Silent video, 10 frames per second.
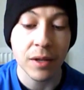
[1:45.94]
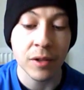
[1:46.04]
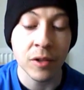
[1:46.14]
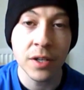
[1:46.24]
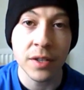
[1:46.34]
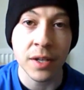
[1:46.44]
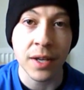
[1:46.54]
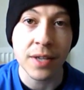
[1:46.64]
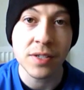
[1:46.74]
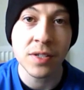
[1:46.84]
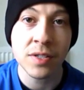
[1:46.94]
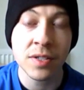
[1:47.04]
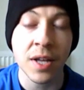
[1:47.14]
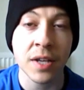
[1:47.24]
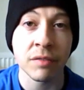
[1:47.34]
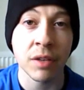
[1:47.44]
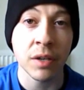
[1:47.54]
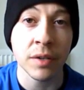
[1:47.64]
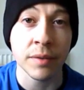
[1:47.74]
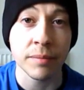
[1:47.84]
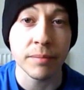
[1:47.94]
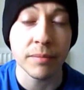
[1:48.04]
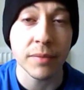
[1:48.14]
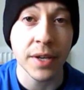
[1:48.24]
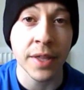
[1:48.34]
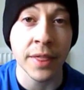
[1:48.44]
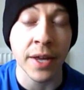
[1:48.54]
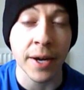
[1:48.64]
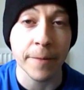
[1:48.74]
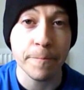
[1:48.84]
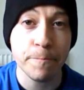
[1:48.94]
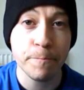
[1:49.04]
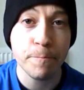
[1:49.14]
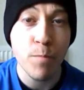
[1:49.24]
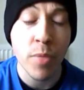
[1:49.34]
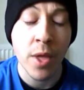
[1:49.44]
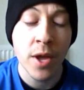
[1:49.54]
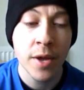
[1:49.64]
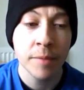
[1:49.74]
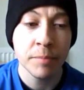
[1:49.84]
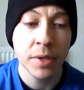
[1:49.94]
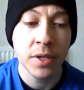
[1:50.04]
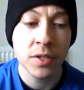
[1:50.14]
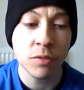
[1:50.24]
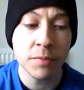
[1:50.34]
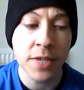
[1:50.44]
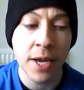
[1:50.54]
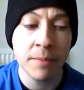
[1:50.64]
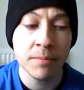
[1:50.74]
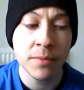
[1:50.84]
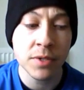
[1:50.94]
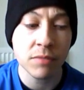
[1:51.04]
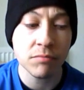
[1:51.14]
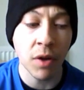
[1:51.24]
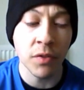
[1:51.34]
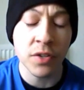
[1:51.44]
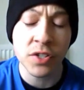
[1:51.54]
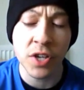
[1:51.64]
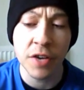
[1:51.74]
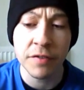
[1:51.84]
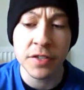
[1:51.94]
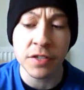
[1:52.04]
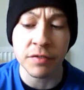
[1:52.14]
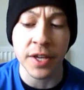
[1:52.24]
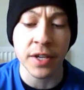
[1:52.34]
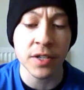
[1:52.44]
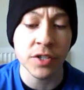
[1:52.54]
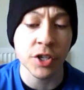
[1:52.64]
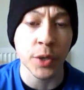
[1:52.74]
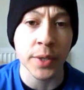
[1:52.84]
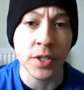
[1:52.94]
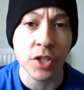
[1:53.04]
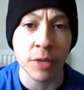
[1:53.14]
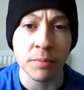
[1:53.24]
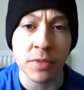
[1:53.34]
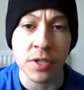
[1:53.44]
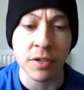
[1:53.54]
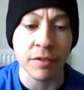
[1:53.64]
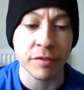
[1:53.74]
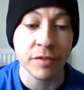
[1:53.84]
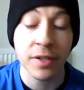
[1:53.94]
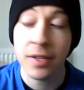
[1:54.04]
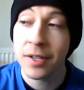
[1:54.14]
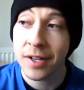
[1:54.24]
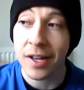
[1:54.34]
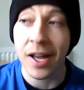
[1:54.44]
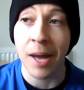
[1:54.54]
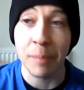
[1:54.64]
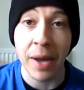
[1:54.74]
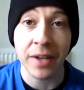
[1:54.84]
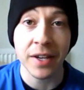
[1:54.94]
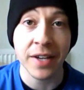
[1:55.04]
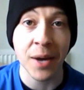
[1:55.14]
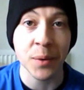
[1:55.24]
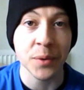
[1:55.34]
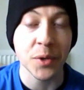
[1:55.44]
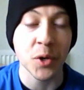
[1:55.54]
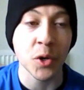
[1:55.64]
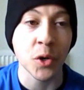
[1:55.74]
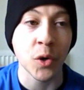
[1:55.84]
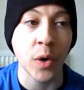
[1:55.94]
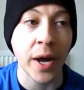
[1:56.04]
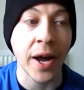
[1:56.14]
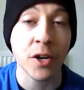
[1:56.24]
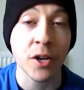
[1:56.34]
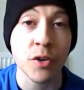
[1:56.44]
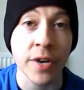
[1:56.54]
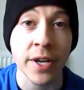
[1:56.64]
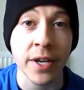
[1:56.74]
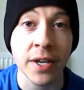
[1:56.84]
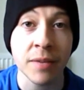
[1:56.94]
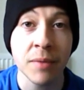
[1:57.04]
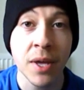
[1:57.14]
look at the lessons that you've learned in that. Because sometimes on the surface of things, in terms of our bank account or our career,